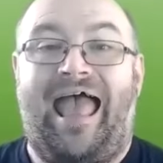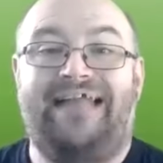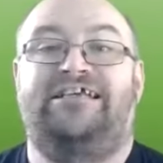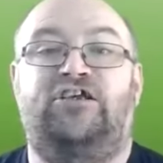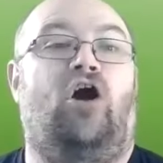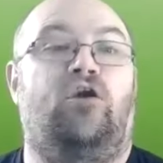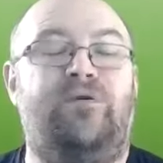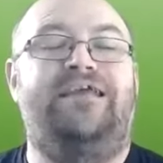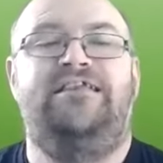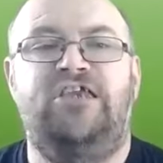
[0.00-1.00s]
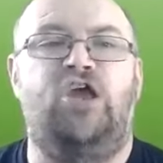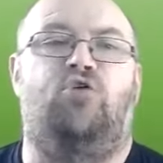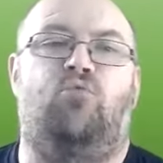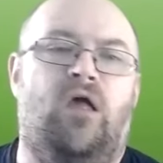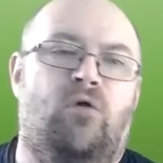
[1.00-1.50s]
at a guy we
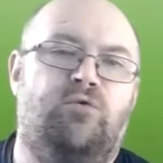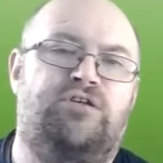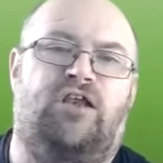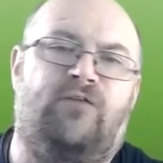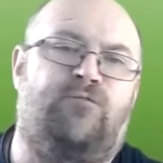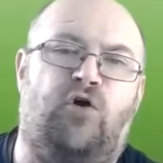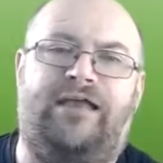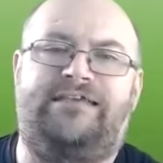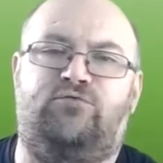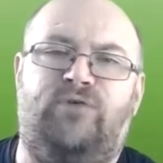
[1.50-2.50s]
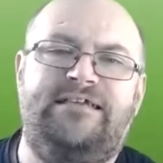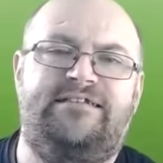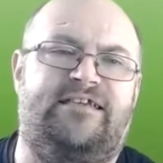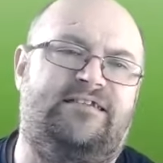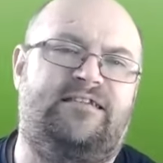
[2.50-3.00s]
knew was a lifelong
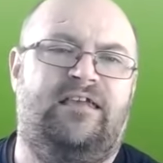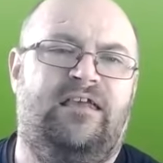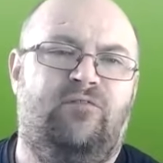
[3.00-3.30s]
anti-racist,